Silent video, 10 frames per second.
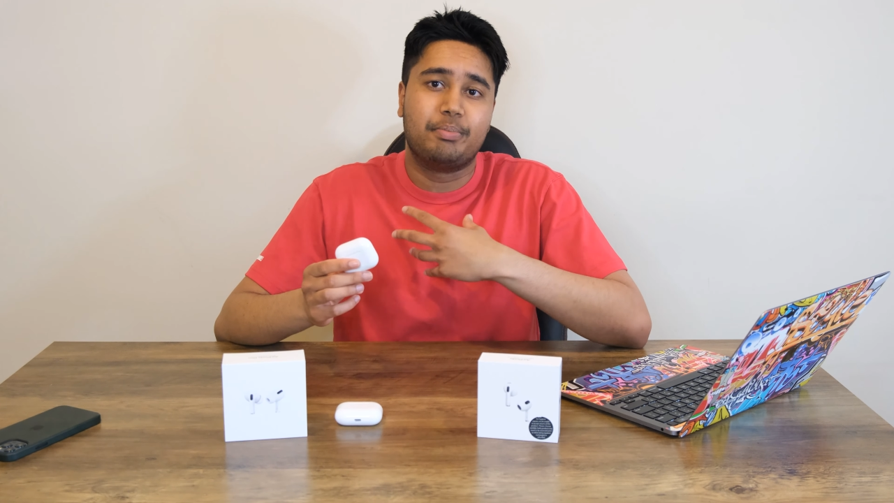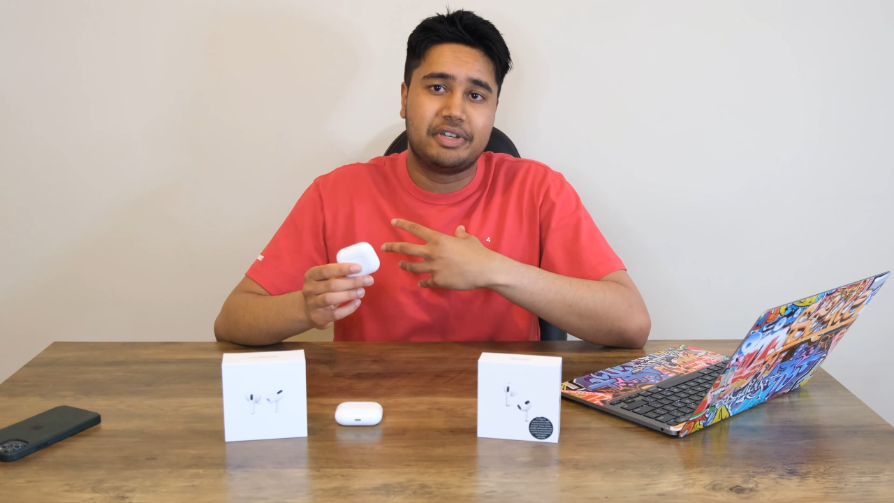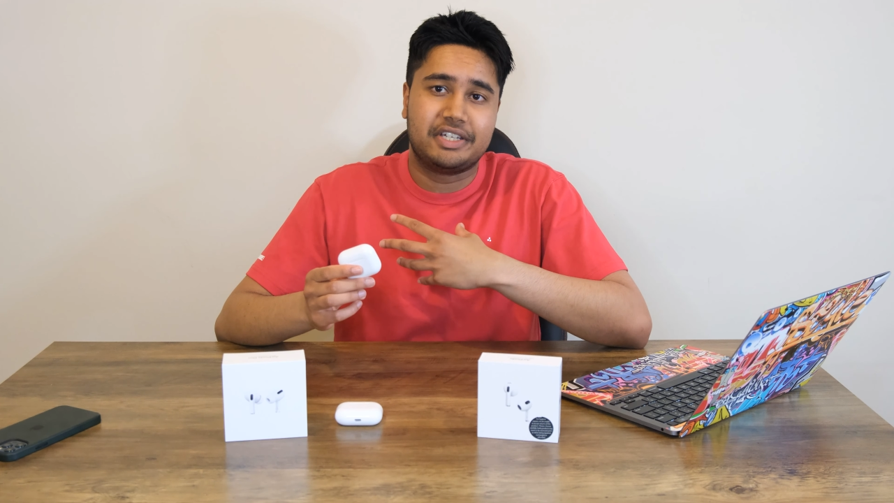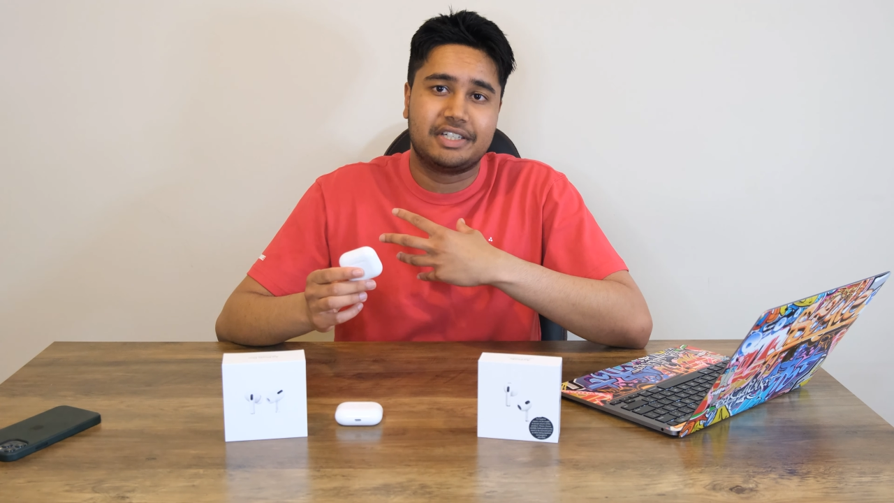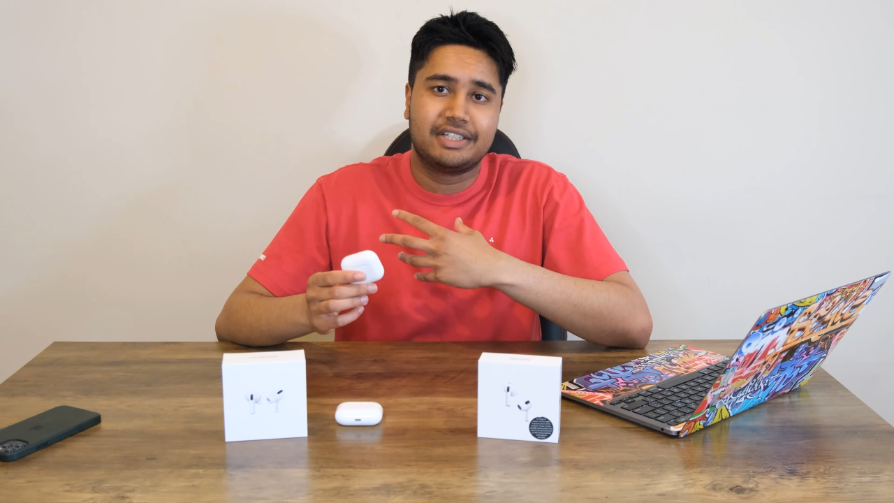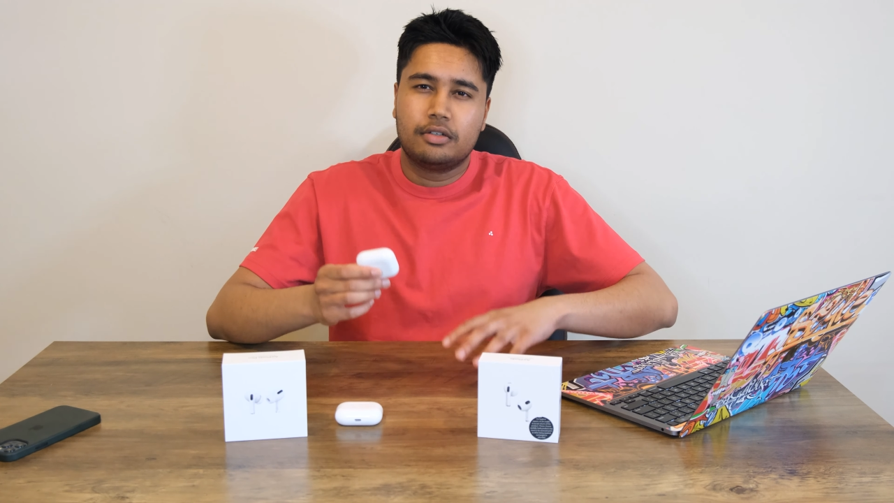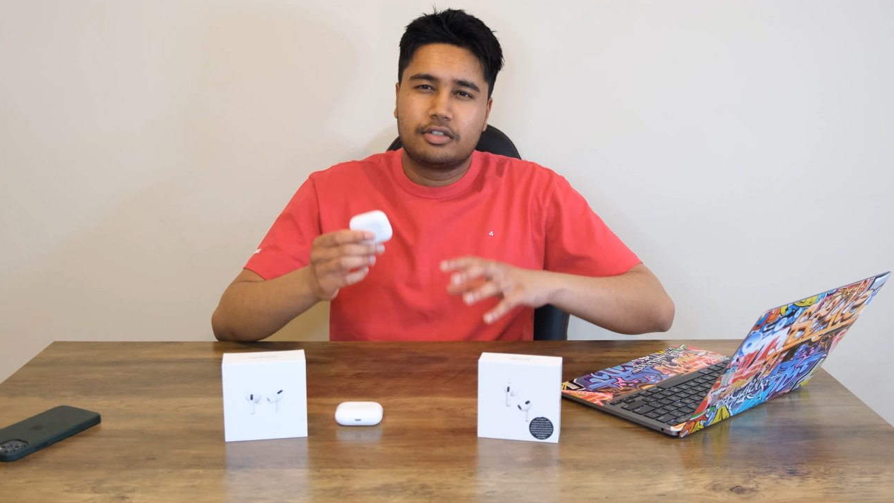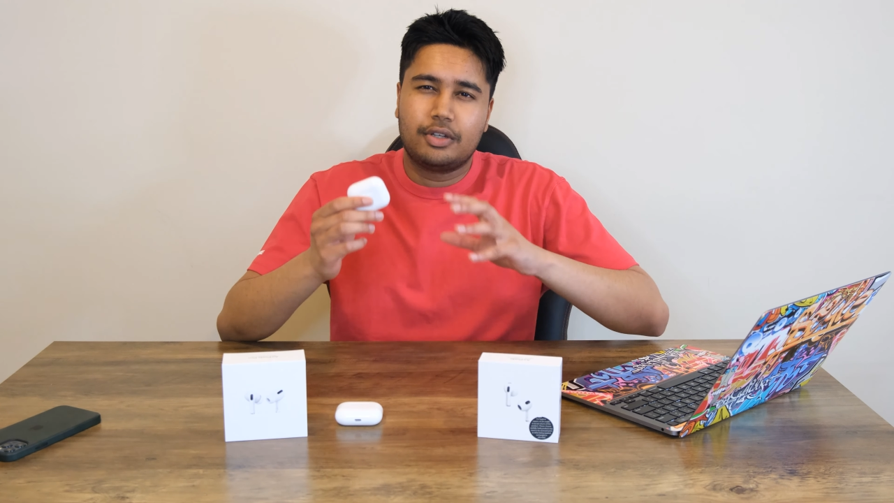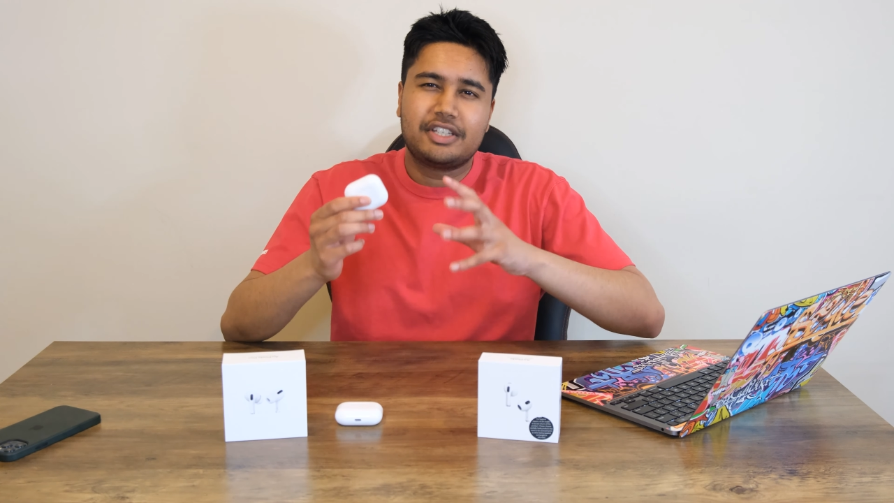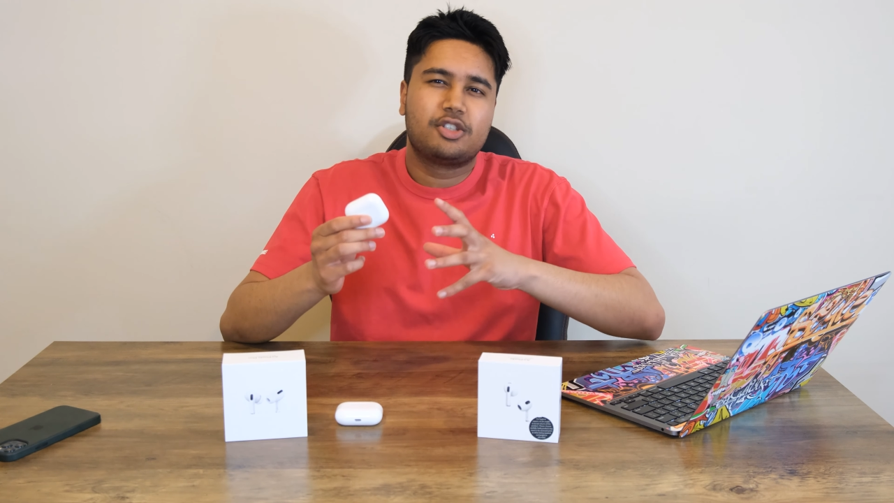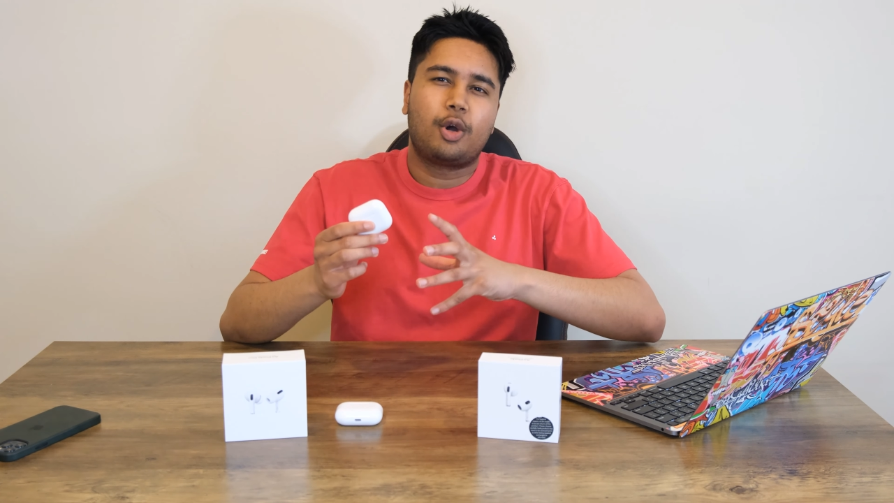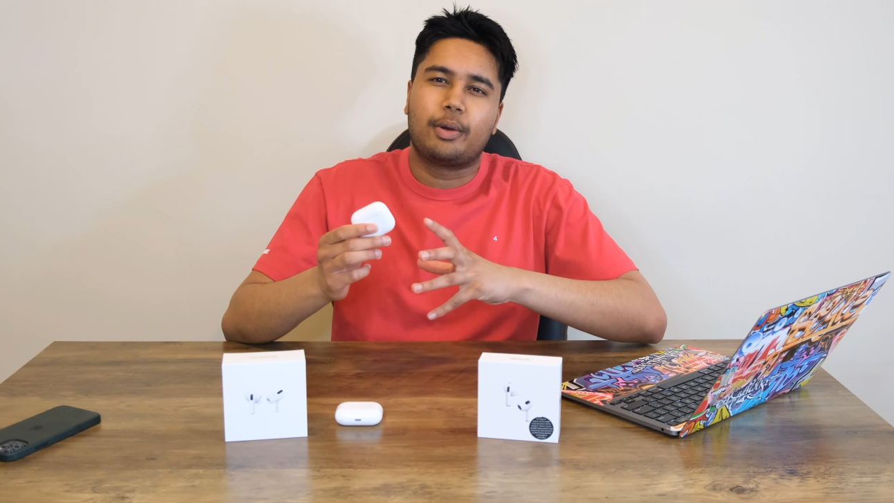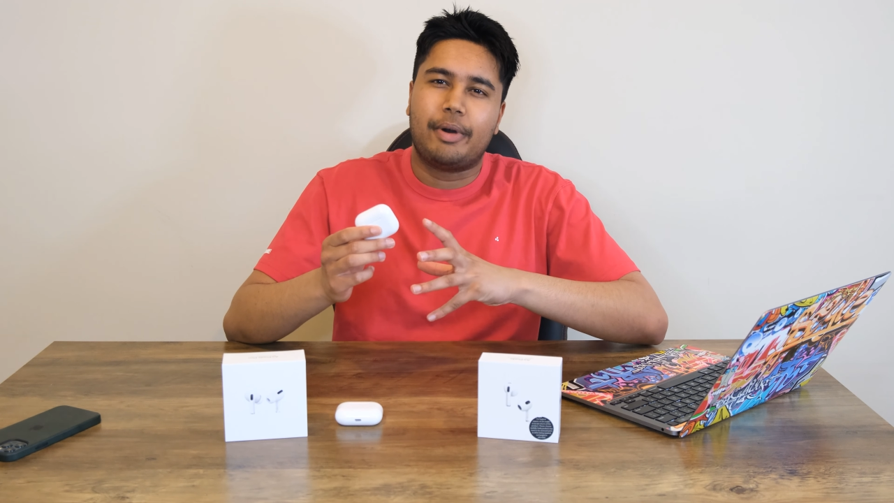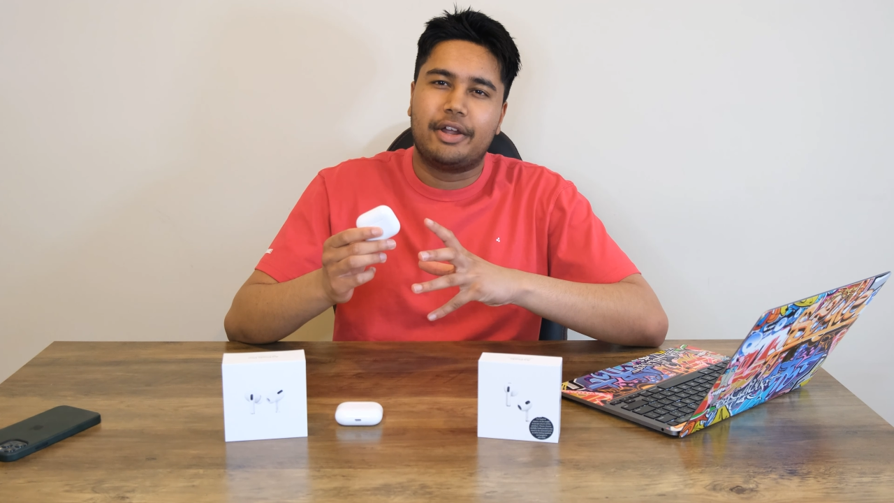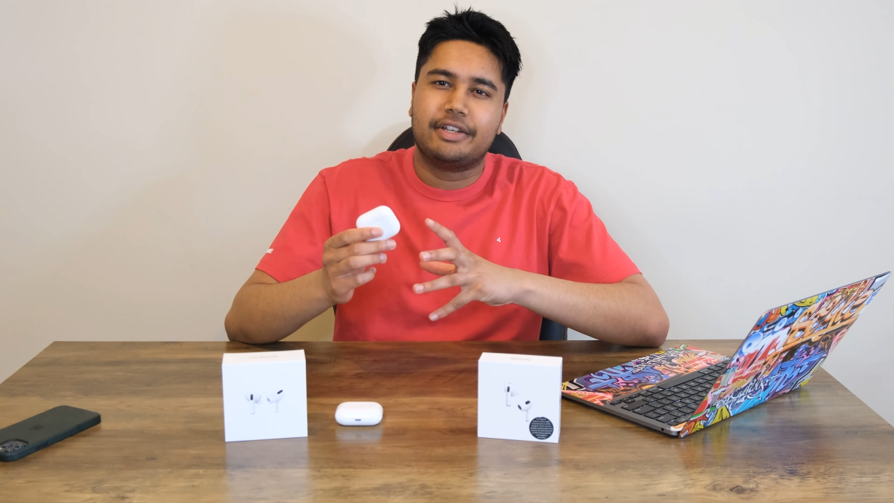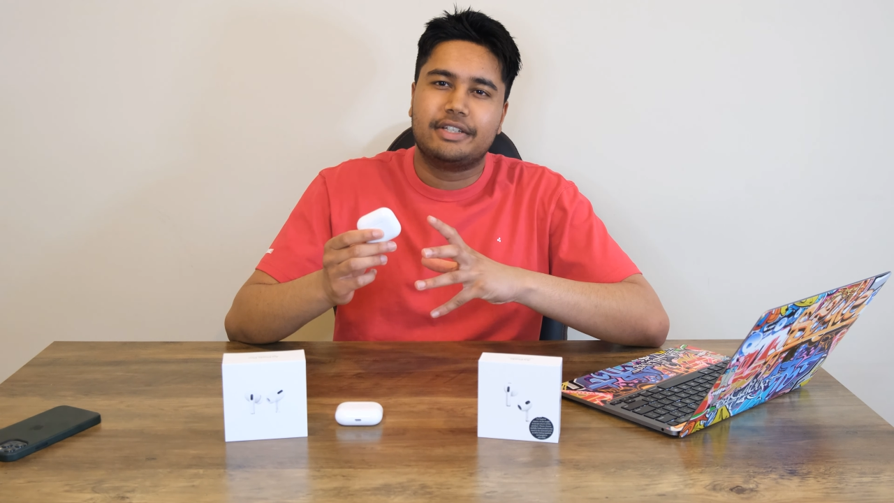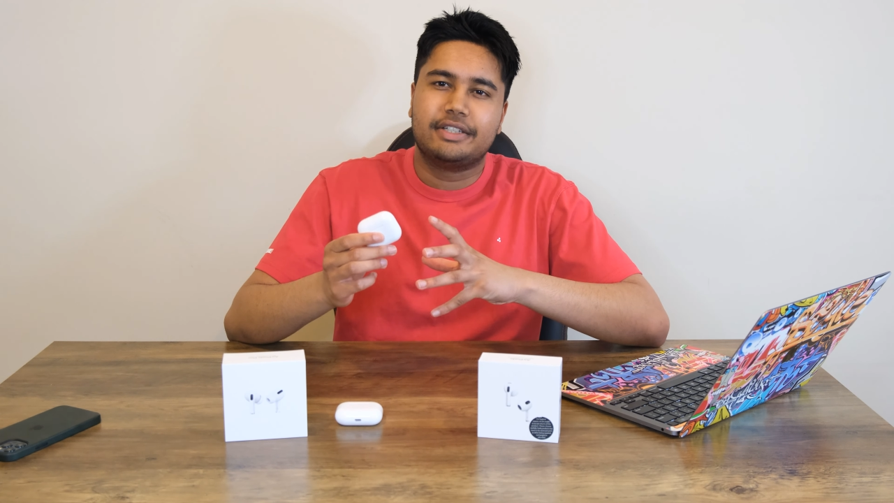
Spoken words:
me. So let's talk about it.